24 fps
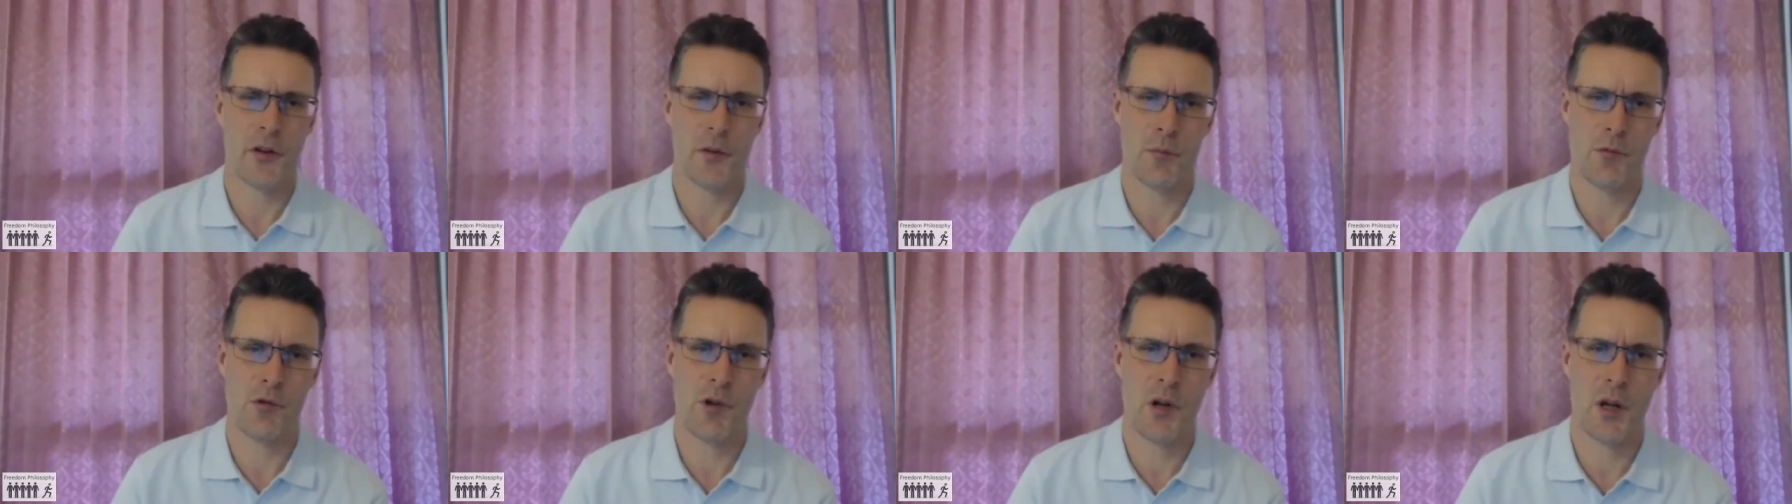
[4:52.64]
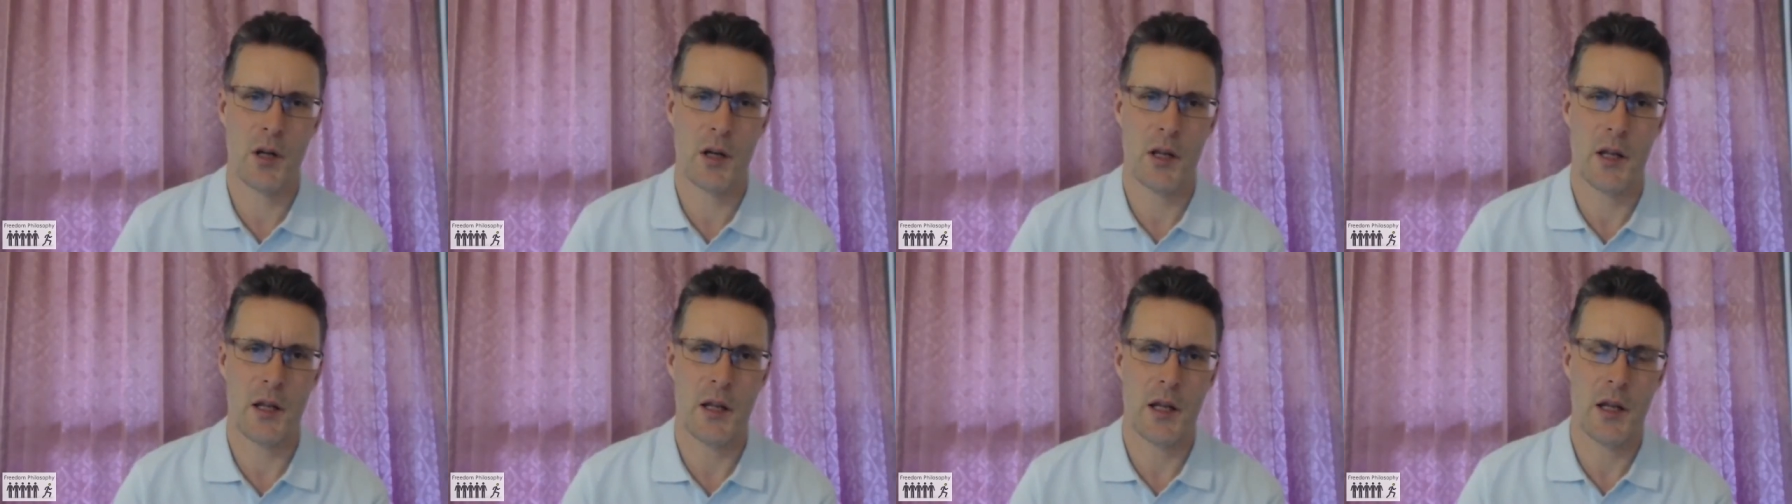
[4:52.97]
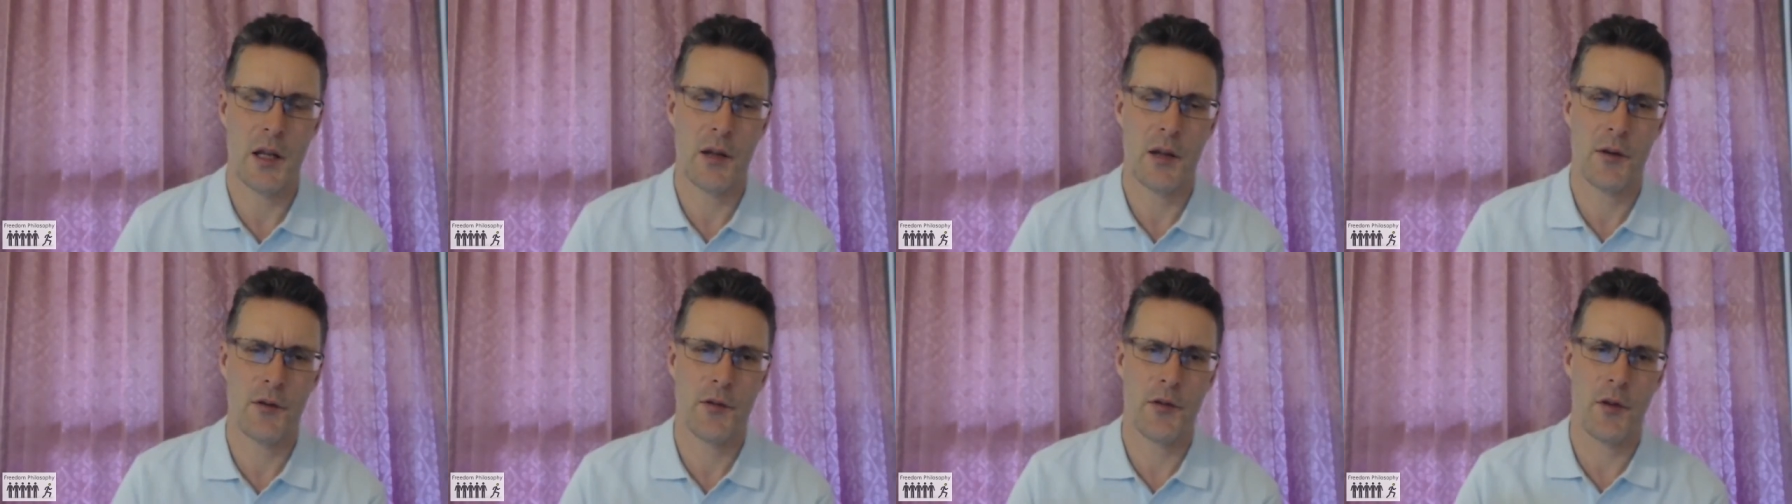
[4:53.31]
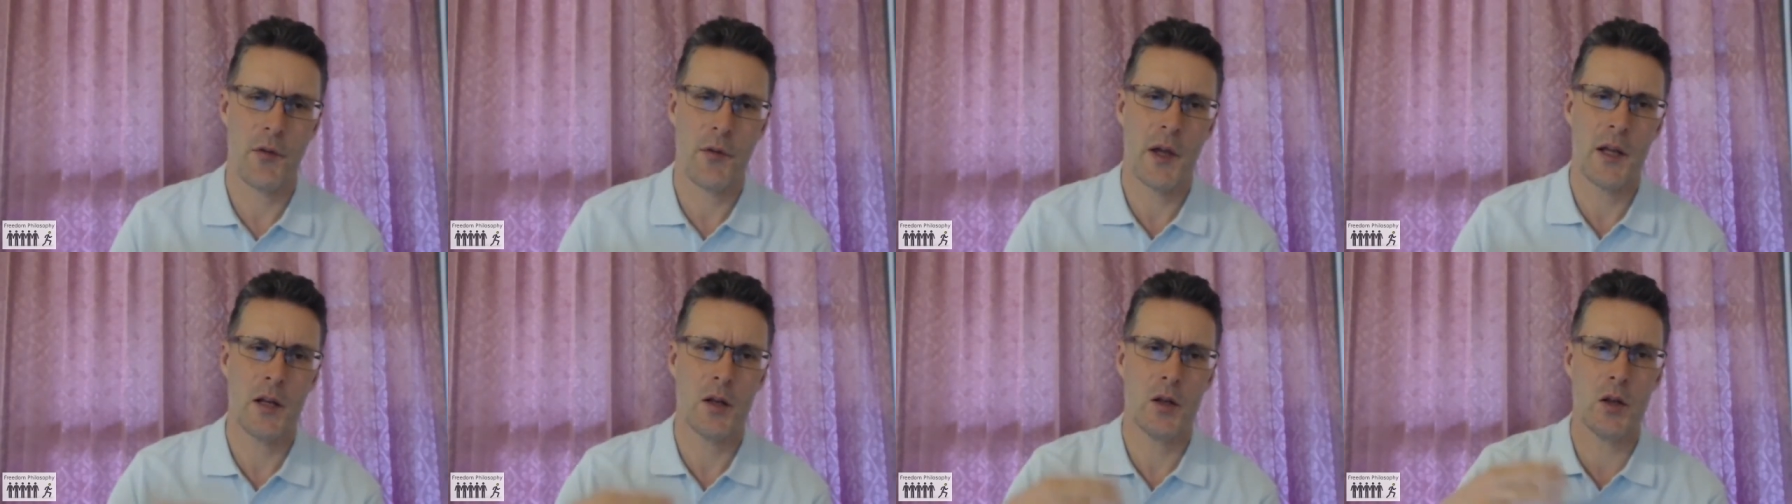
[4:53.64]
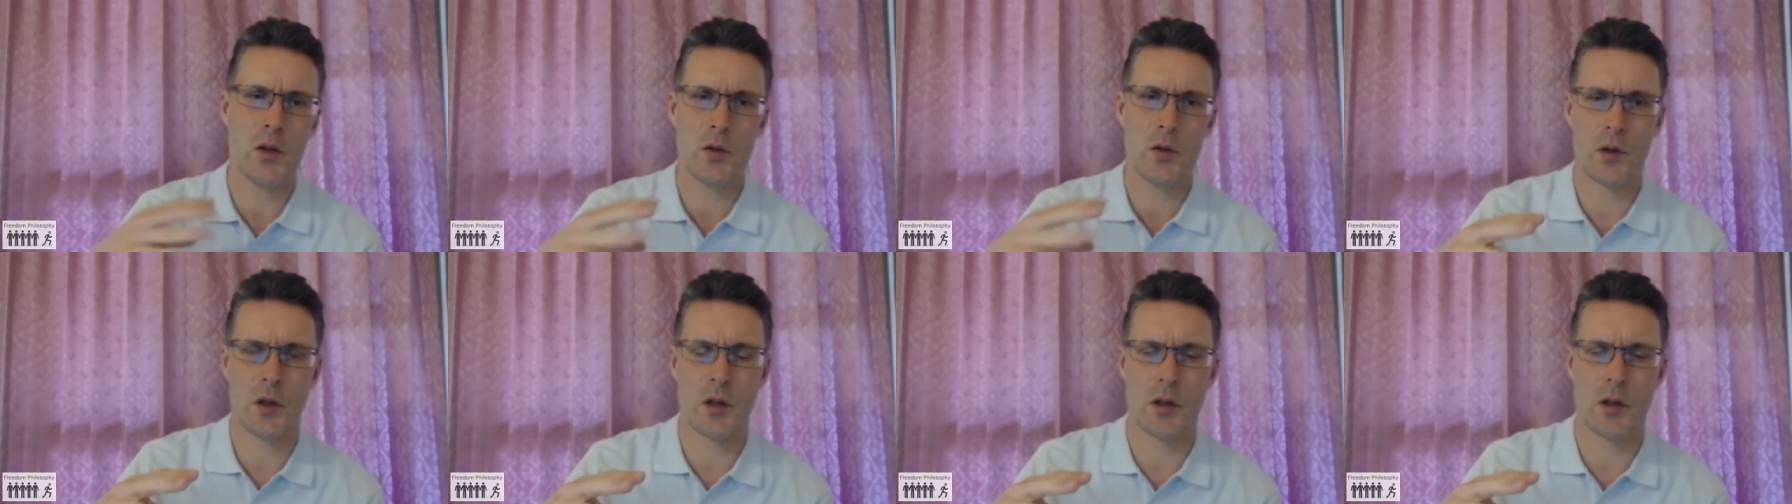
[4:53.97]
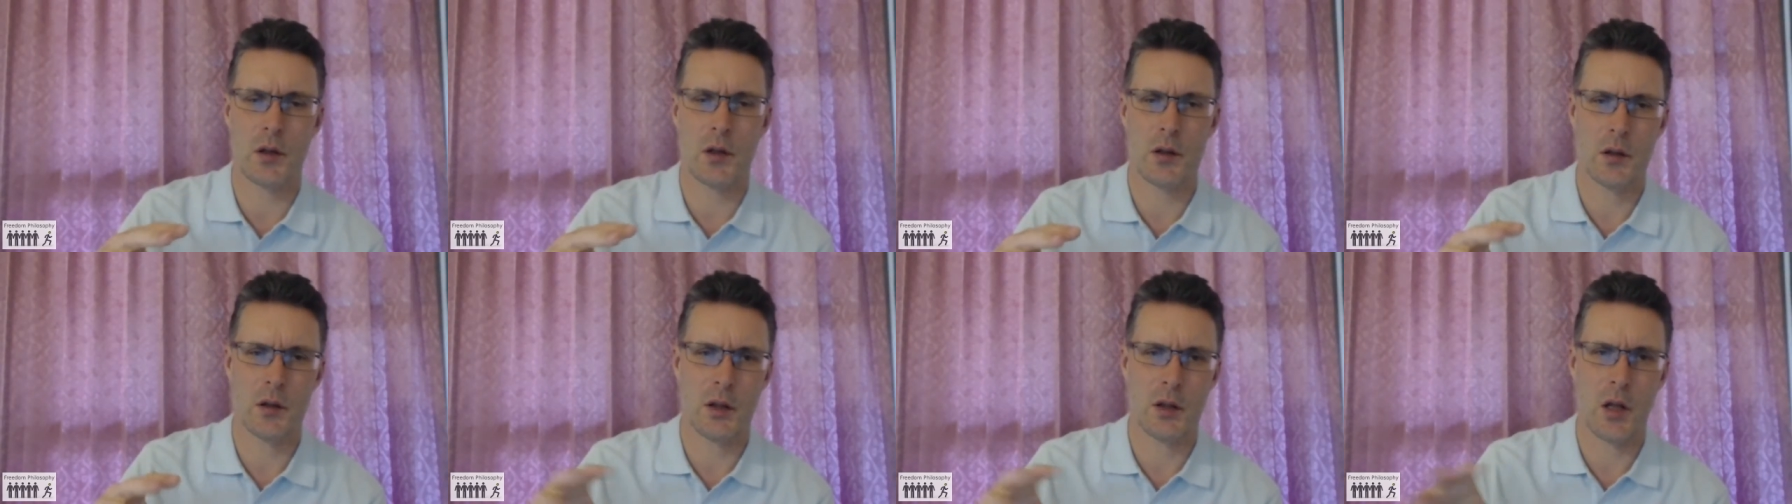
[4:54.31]
really is that they
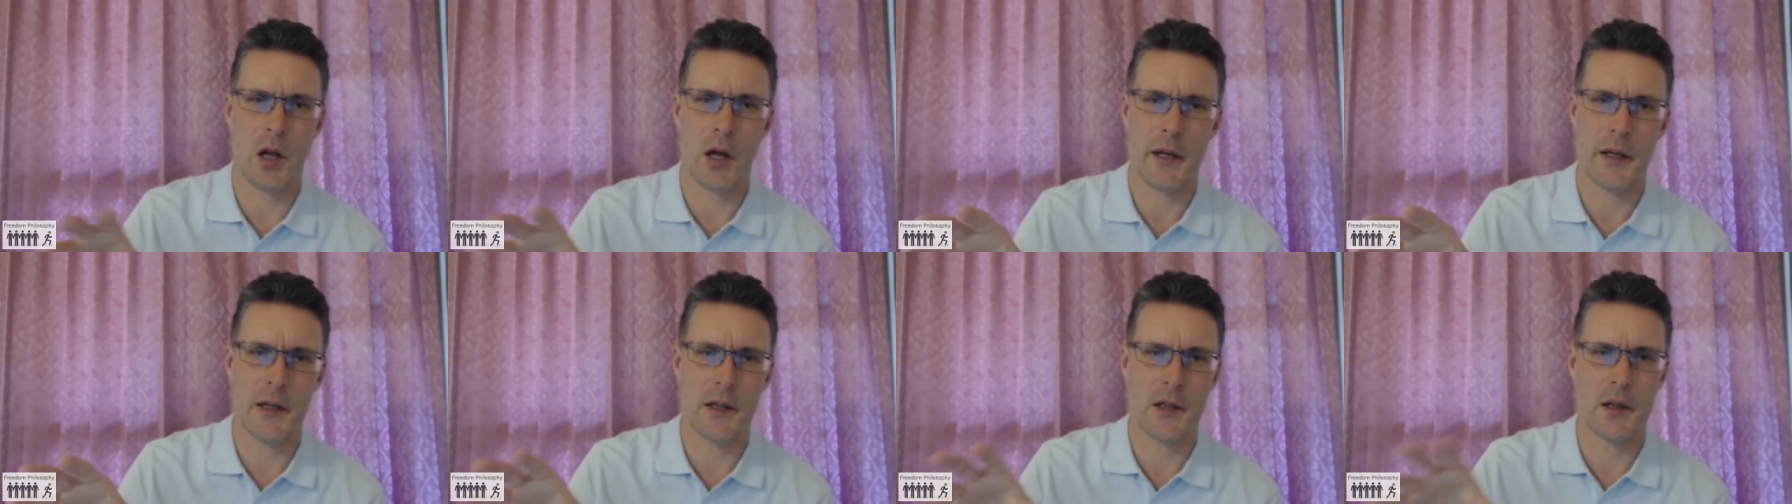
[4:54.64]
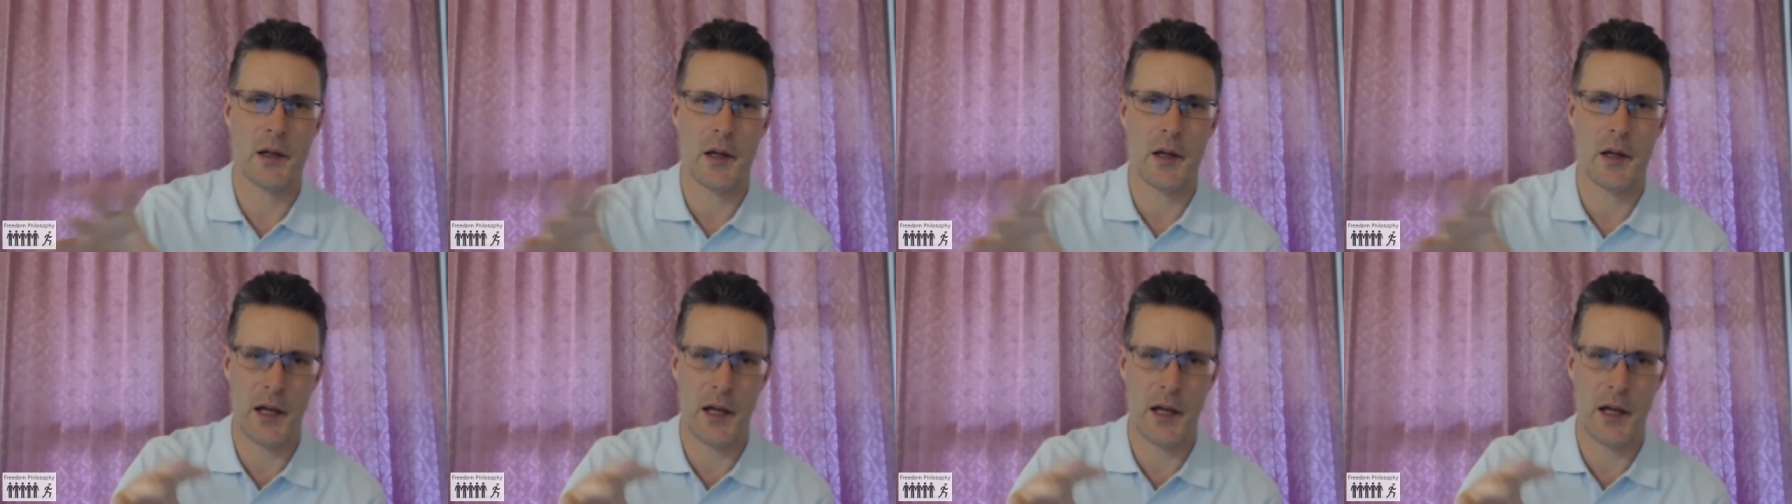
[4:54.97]
look like